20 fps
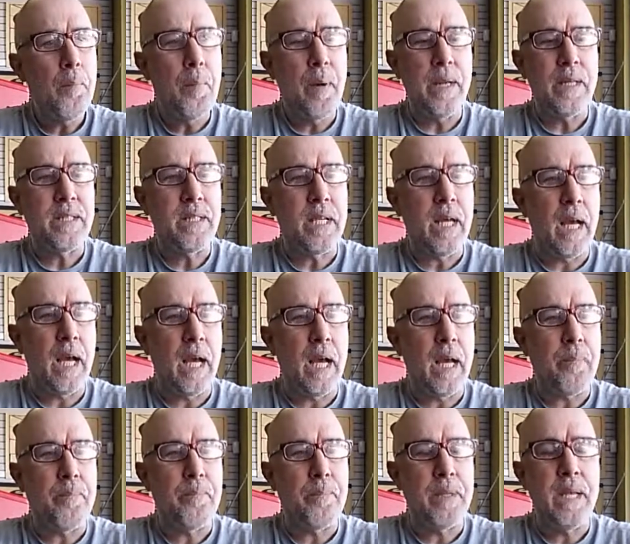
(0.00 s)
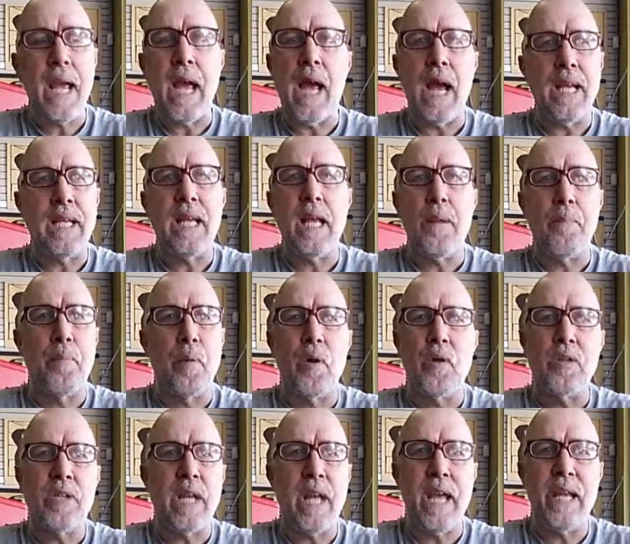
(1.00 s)
I get a
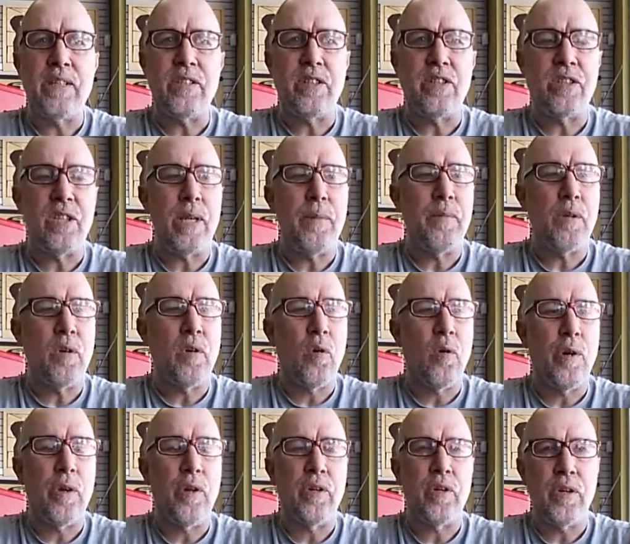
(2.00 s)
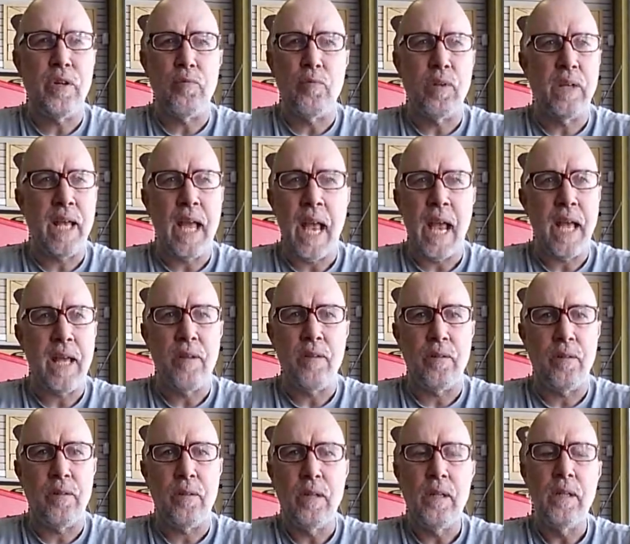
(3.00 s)
burnt taste. It seemed the coil couldn't really
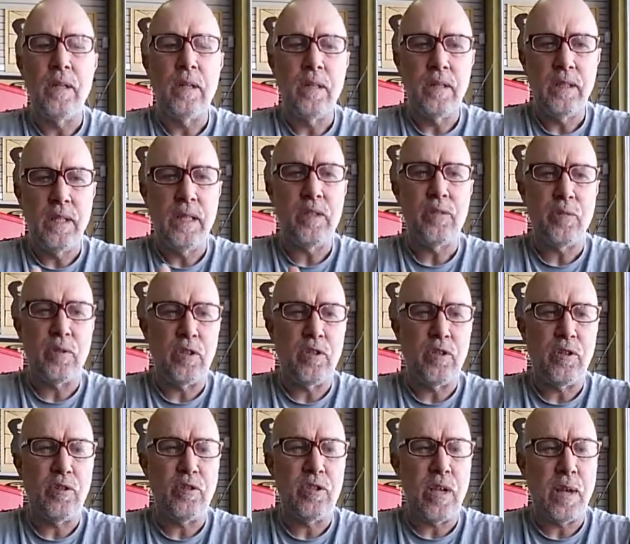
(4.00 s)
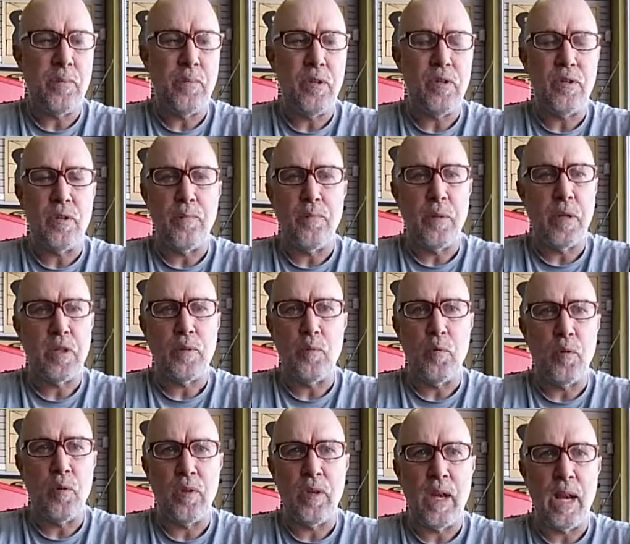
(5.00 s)
handle, at least with the juice I'm using, much
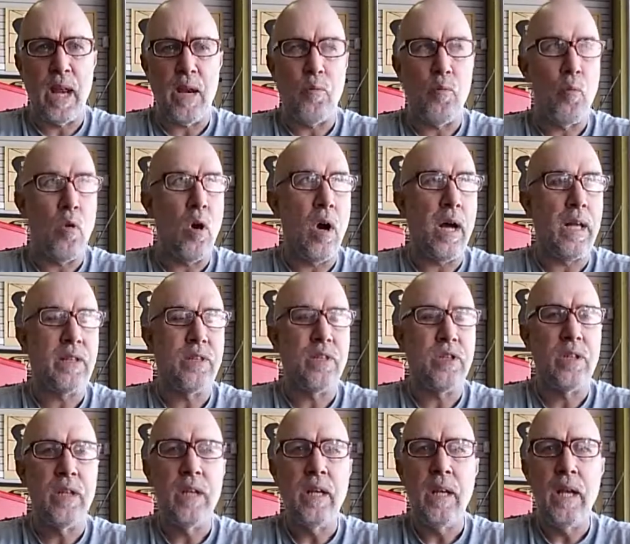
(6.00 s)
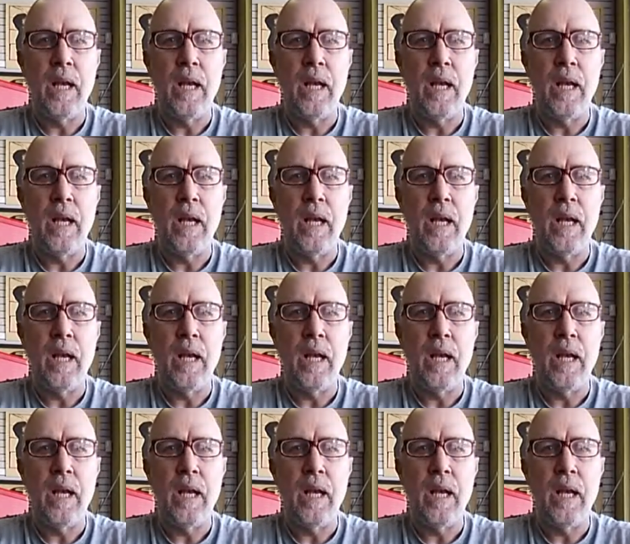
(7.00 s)
more than 8 watts.